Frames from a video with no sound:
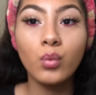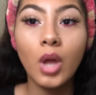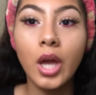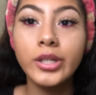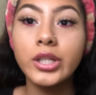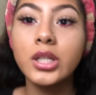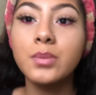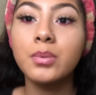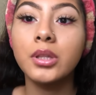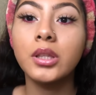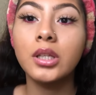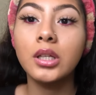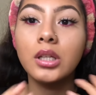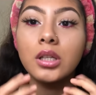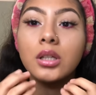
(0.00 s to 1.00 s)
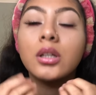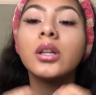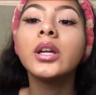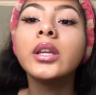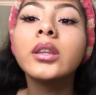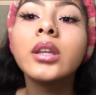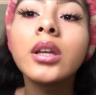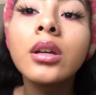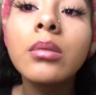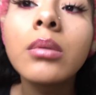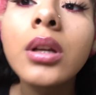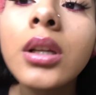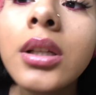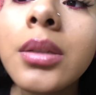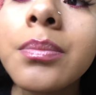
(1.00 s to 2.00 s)
I just put the glittery thing on
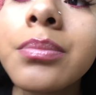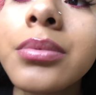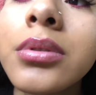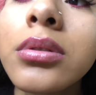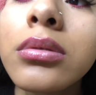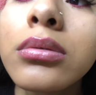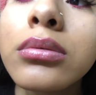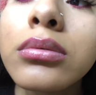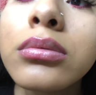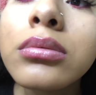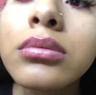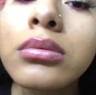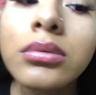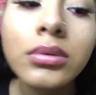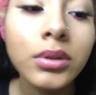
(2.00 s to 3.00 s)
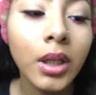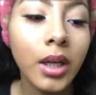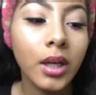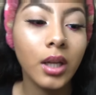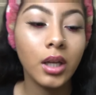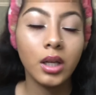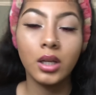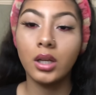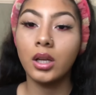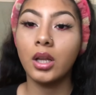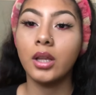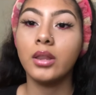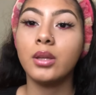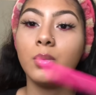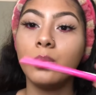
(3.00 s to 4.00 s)
my lips and I
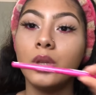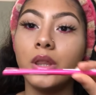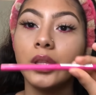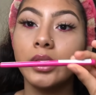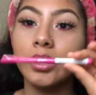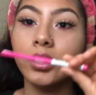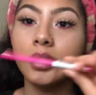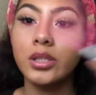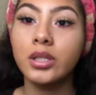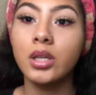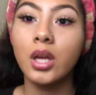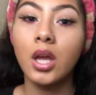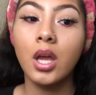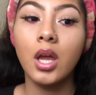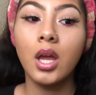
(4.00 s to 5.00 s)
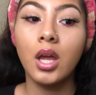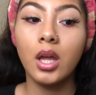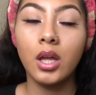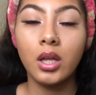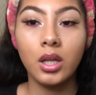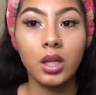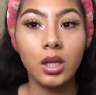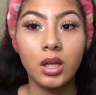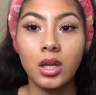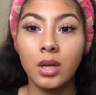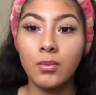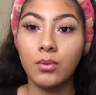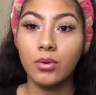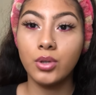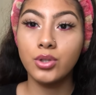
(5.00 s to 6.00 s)
lined it with this, and
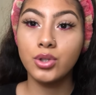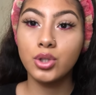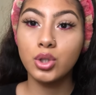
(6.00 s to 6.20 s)
I'm going